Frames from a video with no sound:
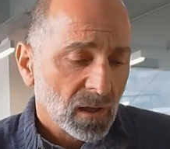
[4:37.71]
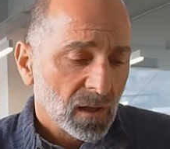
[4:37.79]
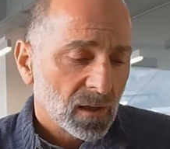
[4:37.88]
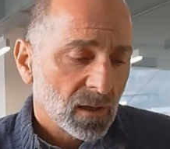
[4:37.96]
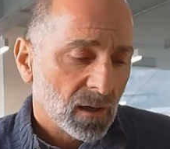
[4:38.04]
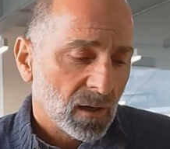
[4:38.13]

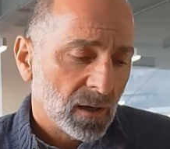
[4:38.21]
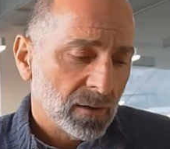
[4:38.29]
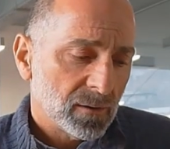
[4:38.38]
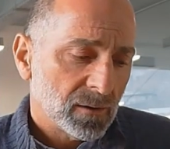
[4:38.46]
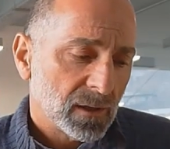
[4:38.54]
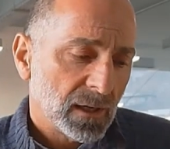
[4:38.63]
The
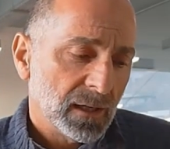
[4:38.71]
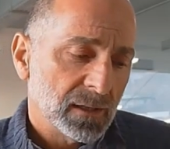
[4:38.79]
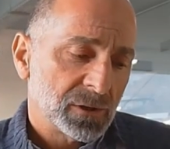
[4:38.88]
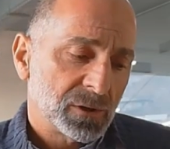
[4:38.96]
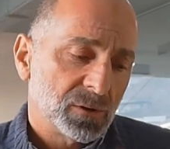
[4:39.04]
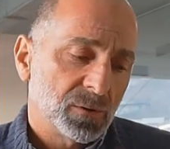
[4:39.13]
other
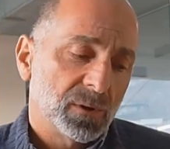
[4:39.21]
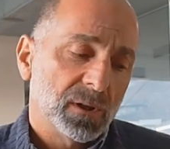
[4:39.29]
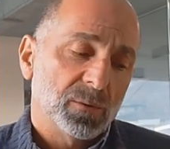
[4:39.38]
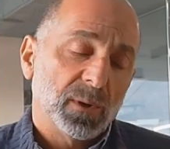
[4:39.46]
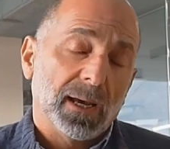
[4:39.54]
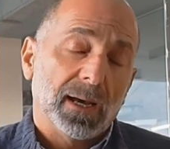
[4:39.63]
issue that
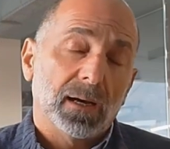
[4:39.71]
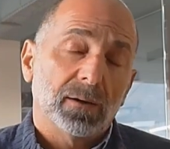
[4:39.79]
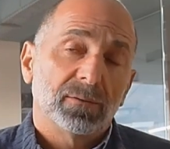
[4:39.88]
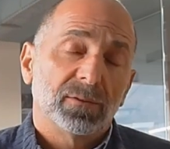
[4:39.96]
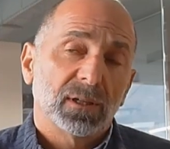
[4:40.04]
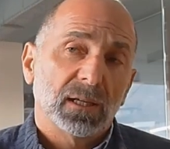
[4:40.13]
we
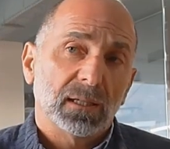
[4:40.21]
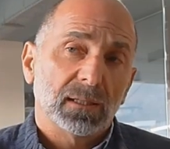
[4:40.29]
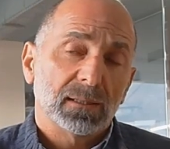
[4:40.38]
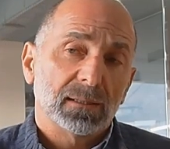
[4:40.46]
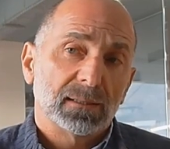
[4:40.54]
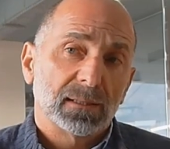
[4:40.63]
have
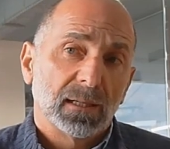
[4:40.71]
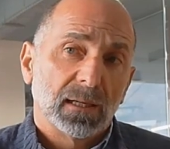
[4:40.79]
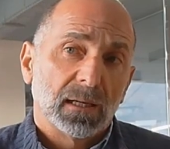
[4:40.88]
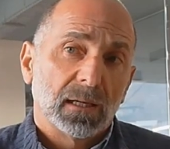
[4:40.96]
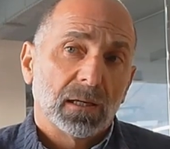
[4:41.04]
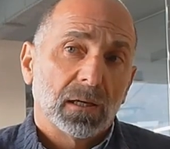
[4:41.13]
is
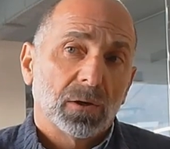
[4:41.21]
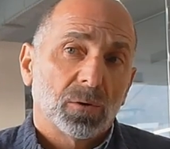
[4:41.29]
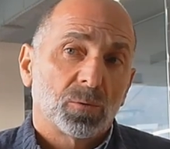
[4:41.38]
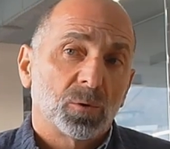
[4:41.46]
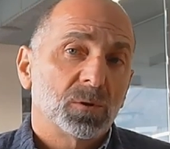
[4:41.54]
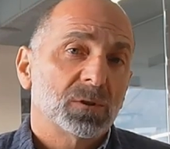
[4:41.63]

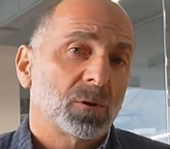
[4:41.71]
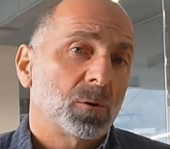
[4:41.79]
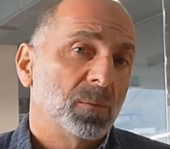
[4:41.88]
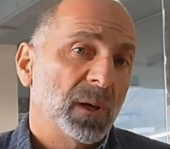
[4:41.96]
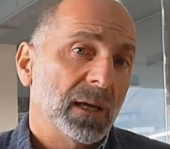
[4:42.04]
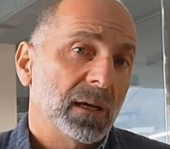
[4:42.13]
rules are
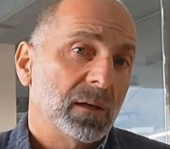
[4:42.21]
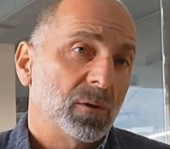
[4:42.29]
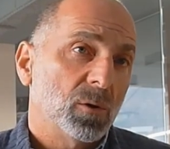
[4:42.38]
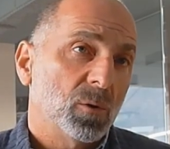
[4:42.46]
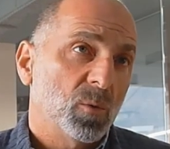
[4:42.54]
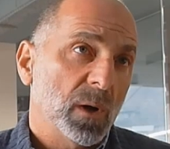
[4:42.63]

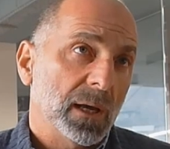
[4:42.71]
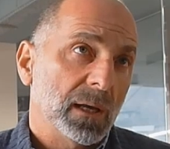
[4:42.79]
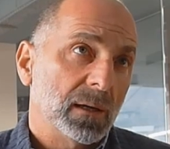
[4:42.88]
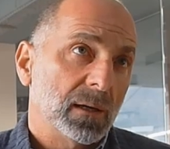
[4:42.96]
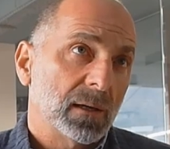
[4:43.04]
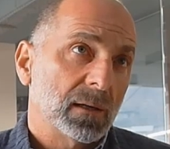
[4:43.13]
obeyed
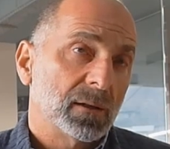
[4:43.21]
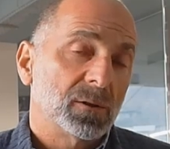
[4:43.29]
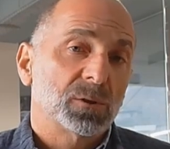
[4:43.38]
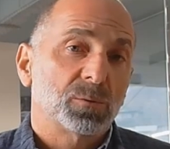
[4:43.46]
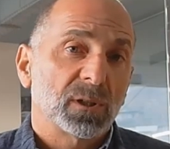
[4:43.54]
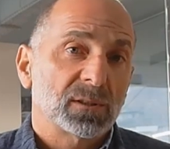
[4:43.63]
when
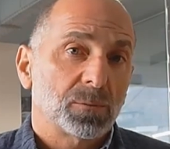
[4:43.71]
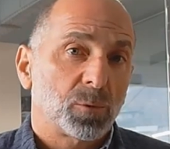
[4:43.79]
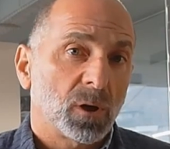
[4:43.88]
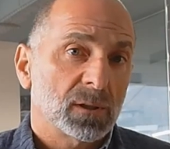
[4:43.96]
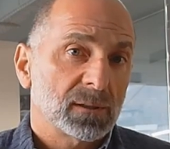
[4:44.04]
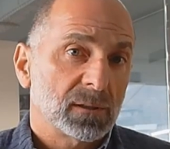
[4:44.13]
there's
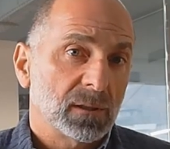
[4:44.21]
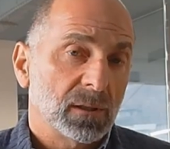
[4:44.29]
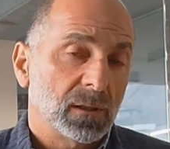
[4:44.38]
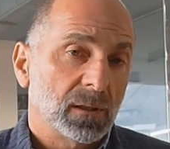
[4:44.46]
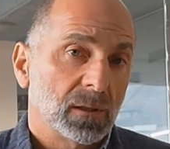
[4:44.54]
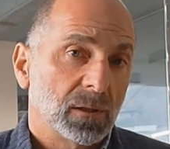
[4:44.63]
reciprocity.
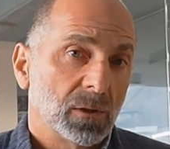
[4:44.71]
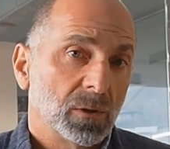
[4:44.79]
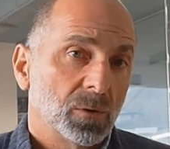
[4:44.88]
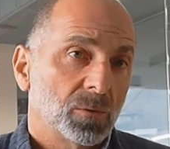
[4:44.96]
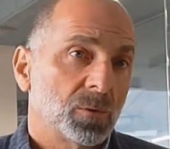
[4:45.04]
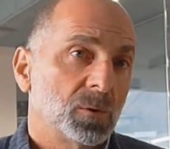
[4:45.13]

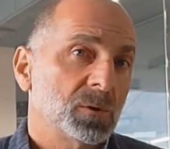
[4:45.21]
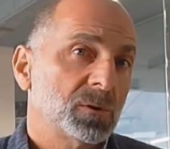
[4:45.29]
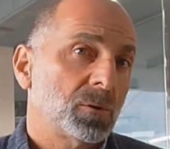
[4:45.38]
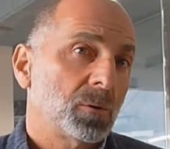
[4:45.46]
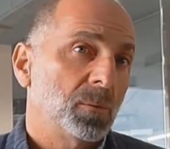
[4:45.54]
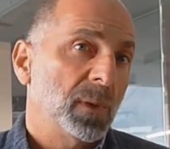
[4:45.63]
Rules
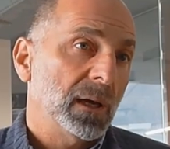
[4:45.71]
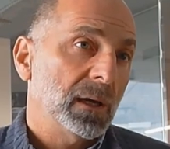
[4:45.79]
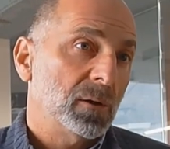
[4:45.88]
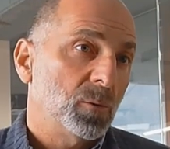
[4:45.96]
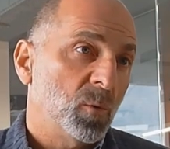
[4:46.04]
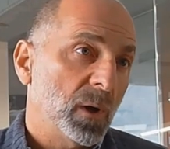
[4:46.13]
are
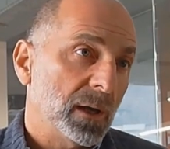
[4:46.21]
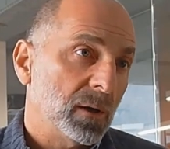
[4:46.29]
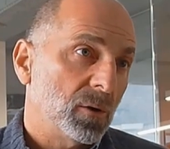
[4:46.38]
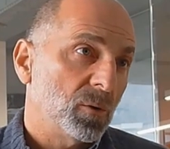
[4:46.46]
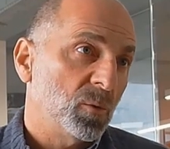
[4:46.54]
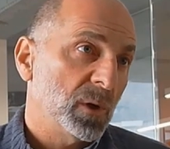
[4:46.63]
obeyed
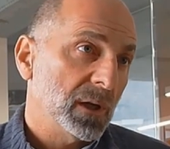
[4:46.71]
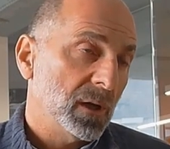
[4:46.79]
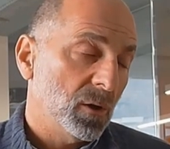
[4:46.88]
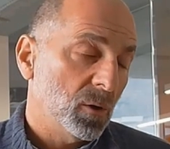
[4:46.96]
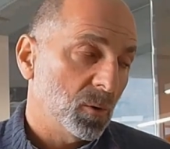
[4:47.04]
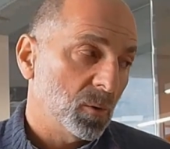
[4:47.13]
when we
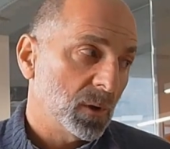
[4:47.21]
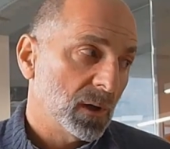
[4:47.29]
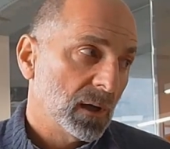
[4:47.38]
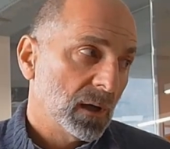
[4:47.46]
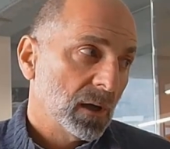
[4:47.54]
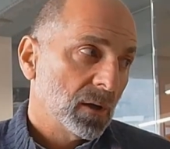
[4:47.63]
know
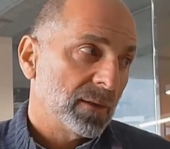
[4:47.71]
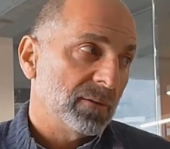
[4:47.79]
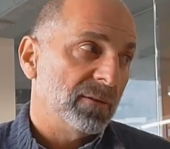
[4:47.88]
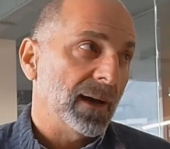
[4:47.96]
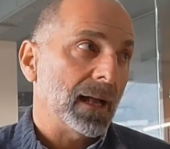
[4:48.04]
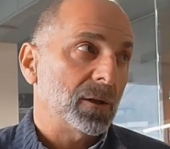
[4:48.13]
the
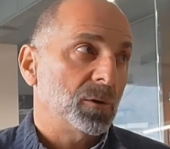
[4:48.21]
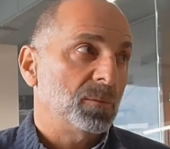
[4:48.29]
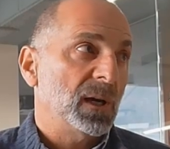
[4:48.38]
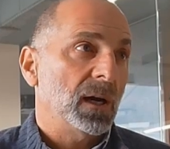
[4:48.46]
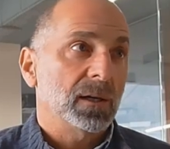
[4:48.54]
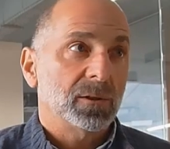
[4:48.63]
value
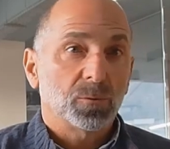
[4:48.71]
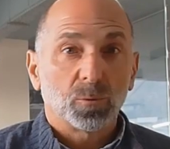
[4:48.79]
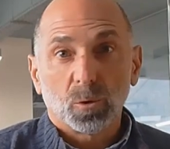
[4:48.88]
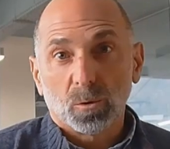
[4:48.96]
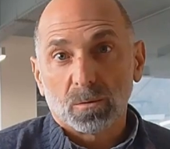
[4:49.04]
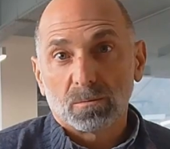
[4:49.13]
behind the
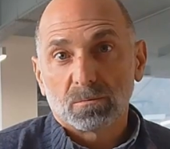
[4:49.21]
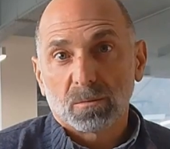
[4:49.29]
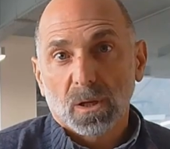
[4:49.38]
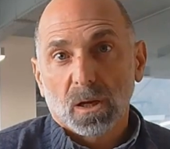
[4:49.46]
rule.